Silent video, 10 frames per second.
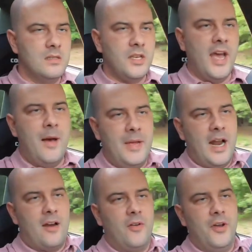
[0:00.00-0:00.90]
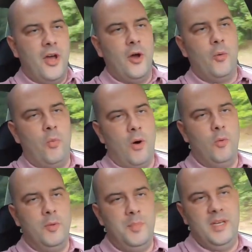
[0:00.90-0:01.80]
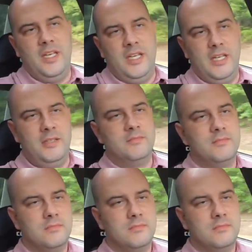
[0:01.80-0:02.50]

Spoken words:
So yeah, I mean, I don't know what would be